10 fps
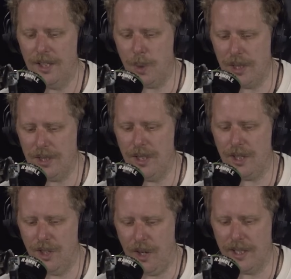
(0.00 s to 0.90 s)

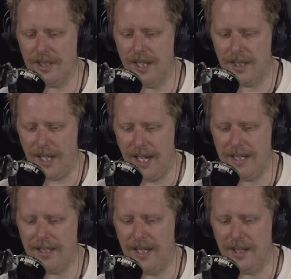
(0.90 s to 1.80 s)
20th, 19th,
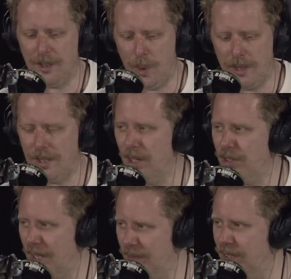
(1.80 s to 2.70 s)
18th,
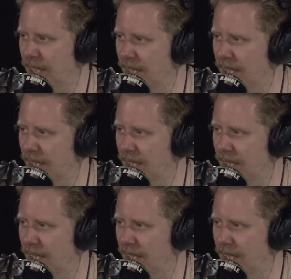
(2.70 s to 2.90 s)
20th, 17th.